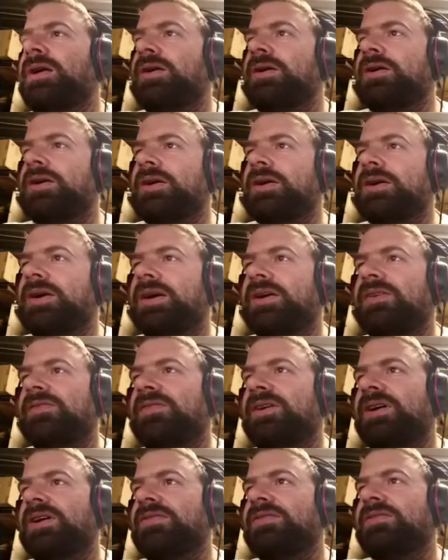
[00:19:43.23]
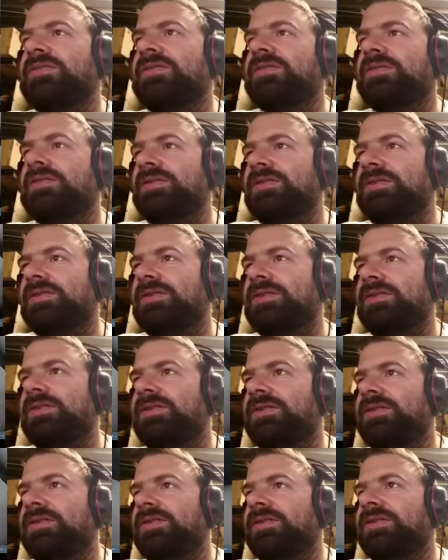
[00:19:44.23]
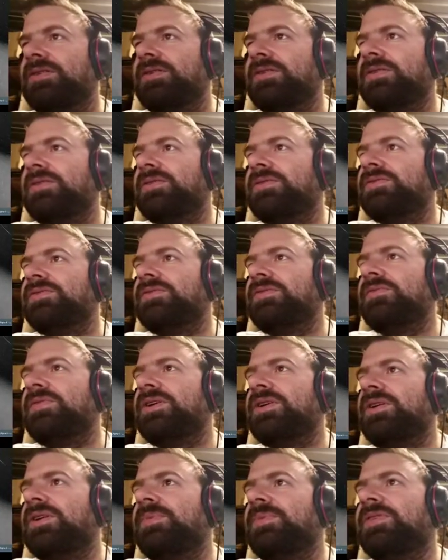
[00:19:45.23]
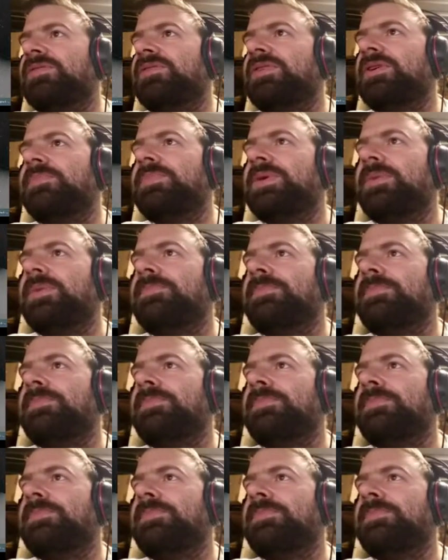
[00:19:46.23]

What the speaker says: Okay, is that something I messed up? Yep.